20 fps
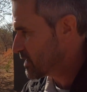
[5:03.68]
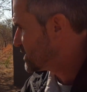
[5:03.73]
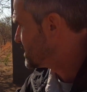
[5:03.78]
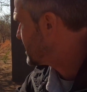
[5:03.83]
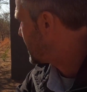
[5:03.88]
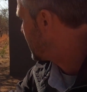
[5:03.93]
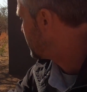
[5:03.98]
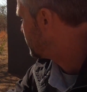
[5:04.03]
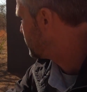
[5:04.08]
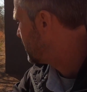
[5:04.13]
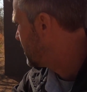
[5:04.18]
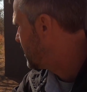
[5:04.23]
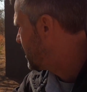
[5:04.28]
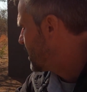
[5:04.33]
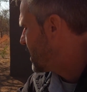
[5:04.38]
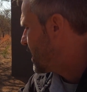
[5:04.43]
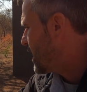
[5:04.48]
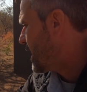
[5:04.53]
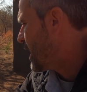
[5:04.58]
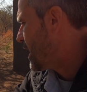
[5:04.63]
in his life,
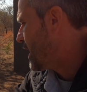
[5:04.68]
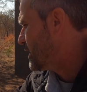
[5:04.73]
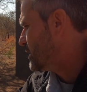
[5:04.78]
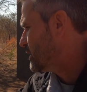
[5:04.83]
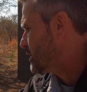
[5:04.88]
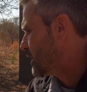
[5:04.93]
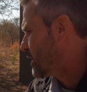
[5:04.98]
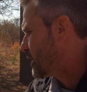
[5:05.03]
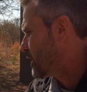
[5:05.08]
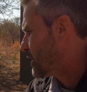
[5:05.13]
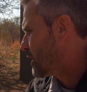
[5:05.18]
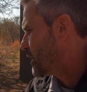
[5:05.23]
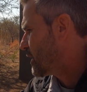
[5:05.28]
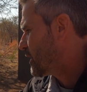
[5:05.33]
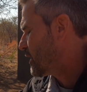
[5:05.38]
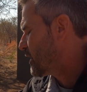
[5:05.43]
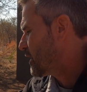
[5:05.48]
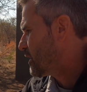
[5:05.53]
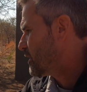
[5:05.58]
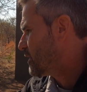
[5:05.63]
and
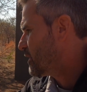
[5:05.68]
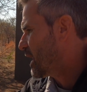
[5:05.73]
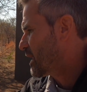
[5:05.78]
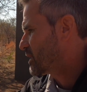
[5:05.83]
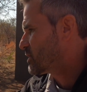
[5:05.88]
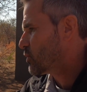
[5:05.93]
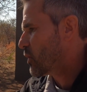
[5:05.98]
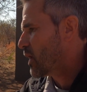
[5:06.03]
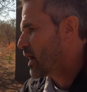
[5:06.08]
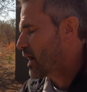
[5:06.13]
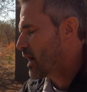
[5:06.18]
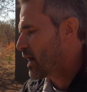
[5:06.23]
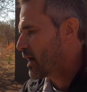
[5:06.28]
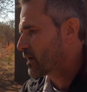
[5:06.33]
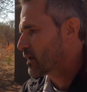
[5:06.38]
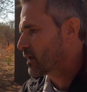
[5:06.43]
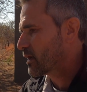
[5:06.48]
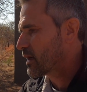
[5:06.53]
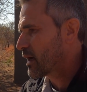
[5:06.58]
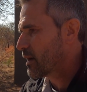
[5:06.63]
that's why
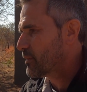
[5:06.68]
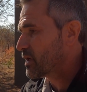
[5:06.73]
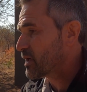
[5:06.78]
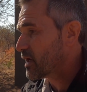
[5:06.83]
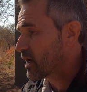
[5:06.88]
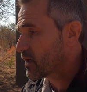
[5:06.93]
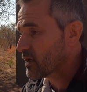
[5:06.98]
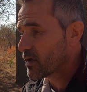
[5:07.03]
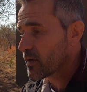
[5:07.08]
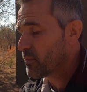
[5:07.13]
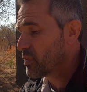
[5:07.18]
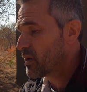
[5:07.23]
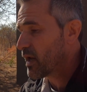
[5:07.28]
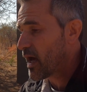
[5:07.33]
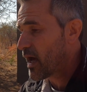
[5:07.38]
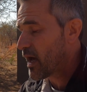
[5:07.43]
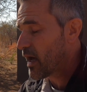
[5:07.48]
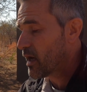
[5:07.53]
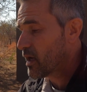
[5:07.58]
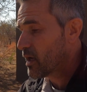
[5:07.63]
I can come in, I can
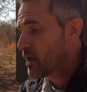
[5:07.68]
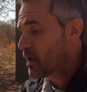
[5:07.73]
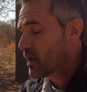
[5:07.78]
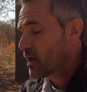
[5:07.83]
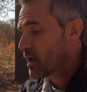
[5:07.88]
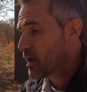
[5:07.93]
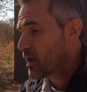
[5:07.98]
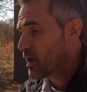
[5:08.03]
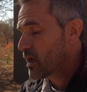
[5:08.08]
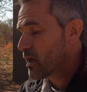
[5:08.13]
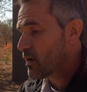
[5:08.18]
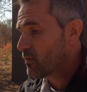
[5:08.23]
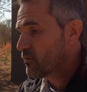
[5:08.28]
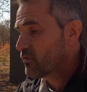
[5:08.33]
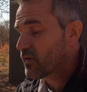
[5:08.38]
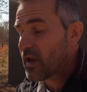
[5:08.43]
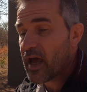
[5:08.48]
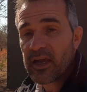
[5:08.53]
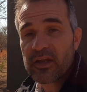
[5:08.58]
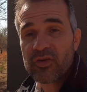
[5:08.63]
apply
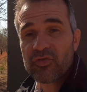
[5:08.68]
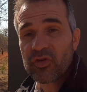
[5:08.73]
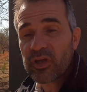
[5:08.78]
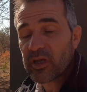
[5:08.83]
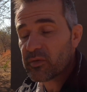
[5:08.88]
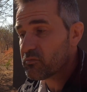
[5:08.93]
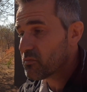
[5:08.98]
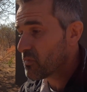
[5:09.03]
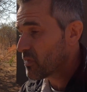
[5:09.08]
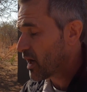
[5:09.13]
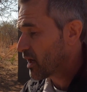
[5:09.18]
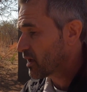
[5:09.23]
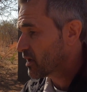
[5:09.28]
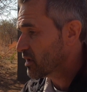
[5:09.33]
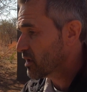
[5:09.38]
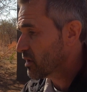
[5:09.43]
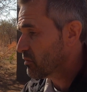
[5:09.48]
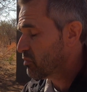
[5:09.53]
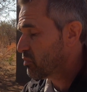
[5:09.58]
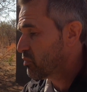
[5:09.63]
fly cream, I
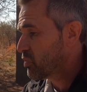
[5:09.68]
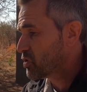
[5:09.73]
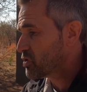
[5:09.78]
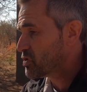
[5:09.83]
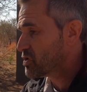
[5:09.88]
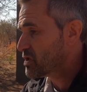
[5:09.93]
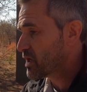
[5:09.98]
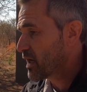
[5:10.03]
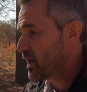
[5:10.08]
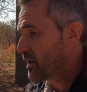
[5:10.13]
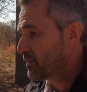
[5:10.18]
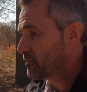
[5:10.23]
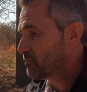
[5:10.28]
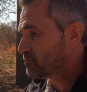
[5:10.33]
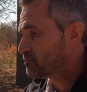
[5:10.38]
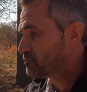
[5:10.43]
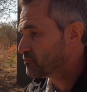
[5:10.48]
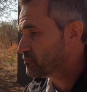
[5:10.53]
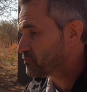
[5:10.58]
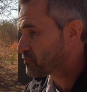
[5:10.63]
can put
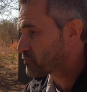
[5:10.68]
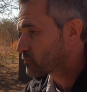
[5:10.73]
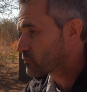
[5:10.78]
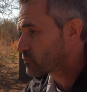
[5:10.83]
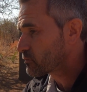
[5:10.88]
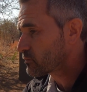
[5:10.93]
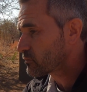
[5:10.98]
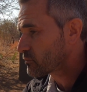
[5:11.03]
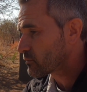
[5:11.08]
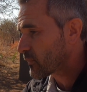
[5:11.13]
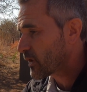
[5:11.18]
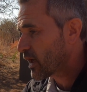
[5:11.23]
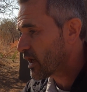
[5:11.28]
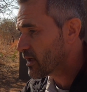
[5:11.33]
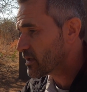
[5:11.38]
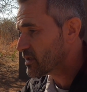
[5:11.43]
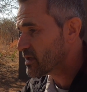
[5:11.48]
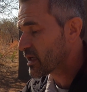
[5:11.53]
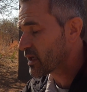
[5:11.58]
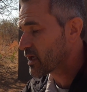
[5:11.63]
a
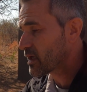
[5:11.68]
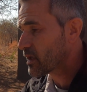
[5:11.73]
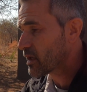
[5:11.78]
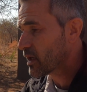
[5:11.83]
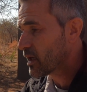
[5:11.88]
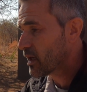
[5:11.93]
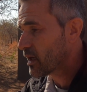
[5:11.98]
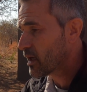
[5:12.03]
tick